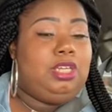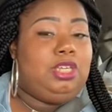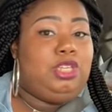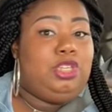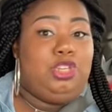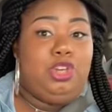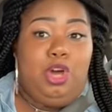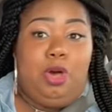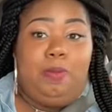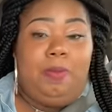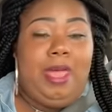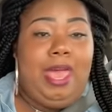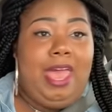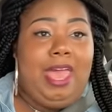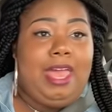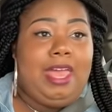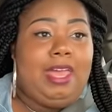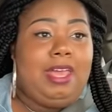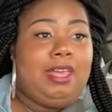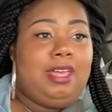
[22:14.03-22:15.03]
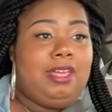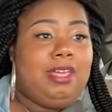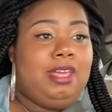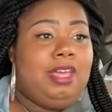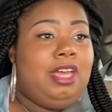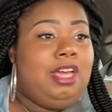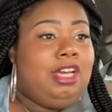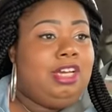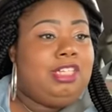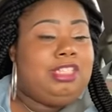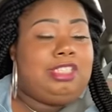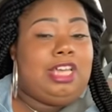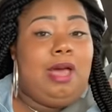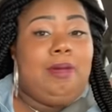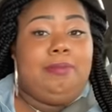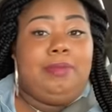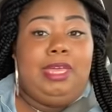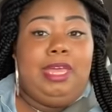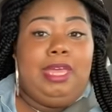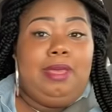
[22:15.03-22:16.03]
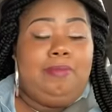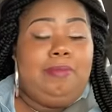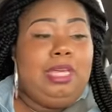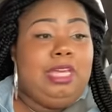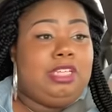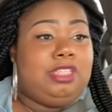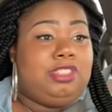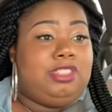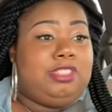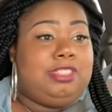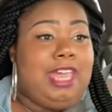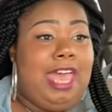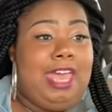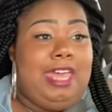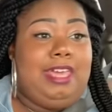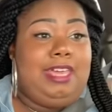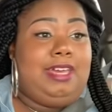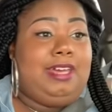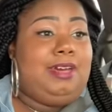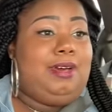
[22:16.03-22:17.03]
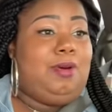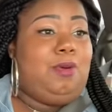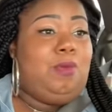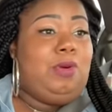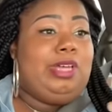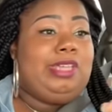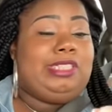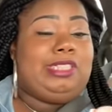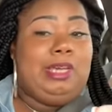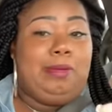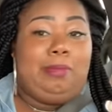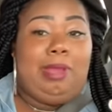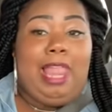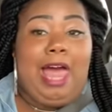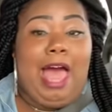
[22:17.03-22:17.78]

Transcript: You paying. Because oh, I'm getting me a steak a with hold some up.